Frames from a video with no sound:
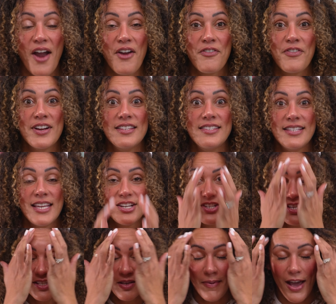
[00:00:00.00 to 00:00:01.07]
our friends teach
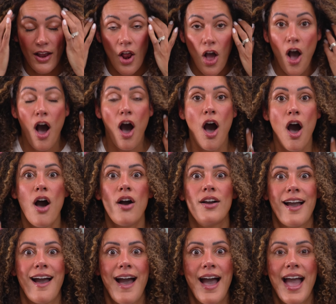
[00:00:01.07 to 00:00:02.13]
us about all
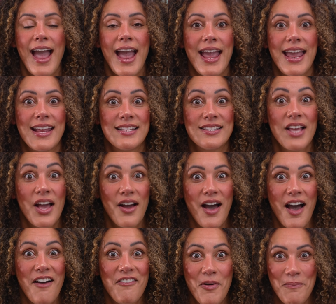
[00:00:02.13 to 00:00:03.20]
kinds
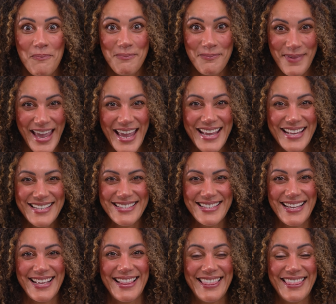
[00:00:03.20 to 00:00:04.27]
of
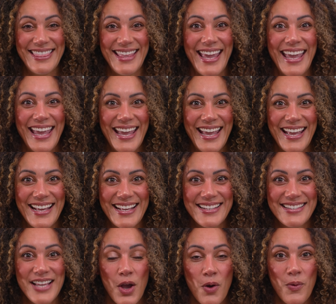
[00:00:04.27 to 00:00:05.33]
amazing
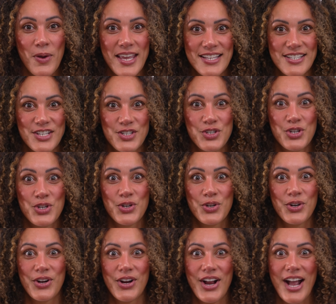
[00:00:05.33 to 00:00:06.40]
things. We get to
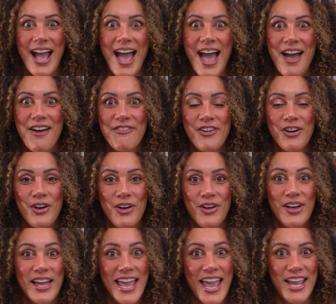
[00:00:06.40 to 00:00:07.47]

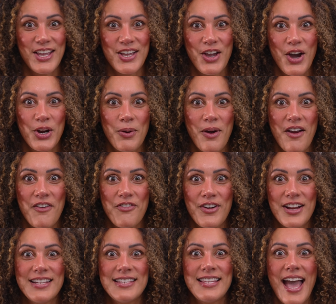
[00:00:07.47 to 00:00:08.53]
travel and go to our
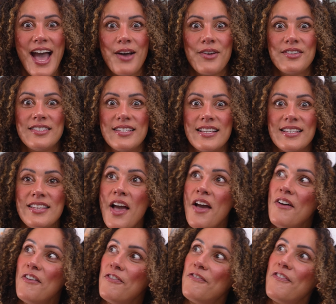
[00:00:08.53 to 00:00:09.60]
friends' houses
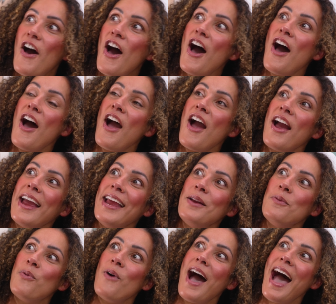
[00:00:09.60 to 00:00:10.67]
far
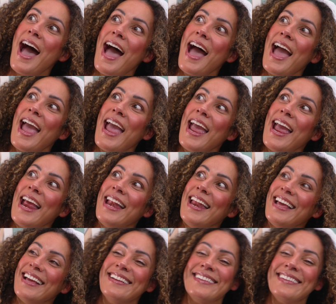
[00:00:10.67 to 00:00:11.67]
and wide.